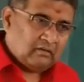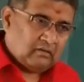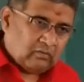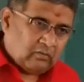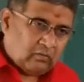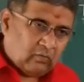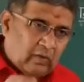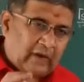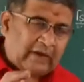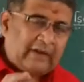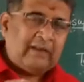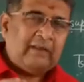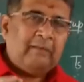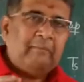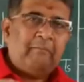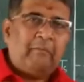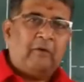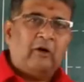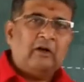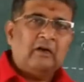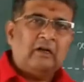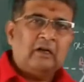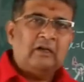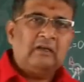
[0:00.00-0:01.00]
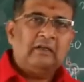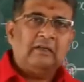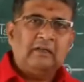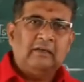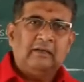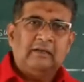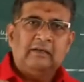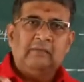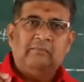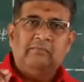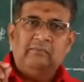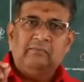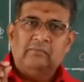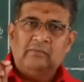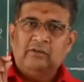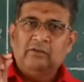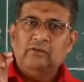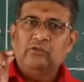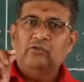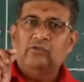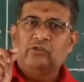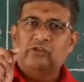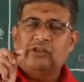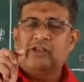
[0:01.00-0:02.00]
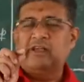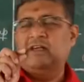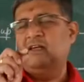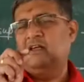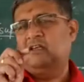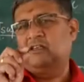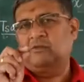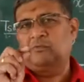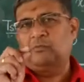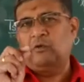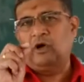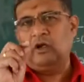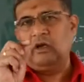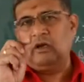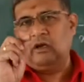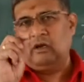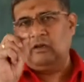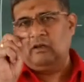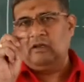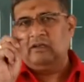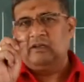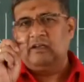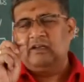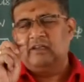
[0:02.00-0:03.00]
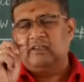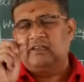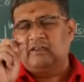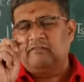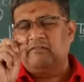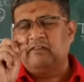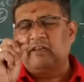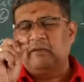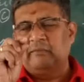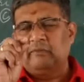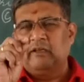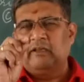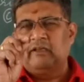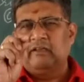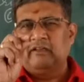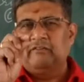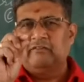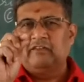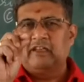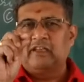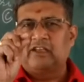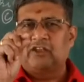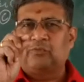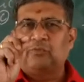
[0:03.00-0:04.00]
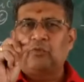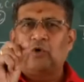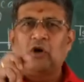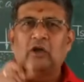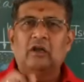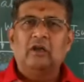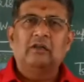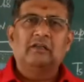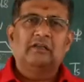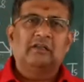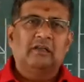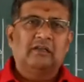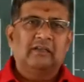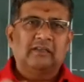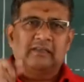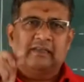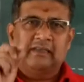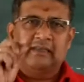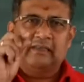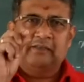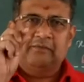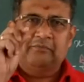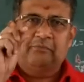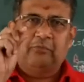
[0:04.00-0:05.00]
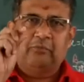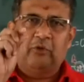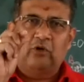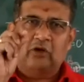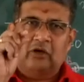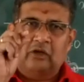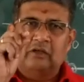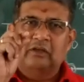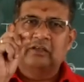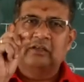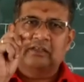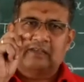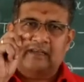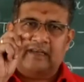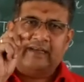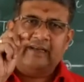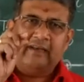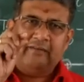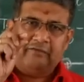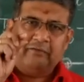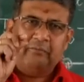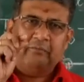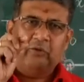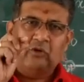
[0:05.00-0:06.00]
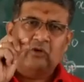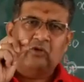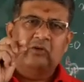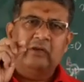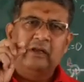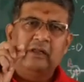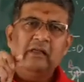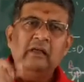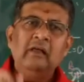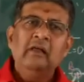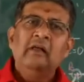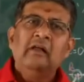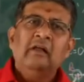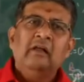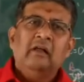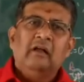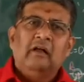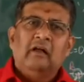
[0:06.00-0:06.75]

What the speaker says: one important, you could say a small, it's available in a very small size book. It's kind of a book only.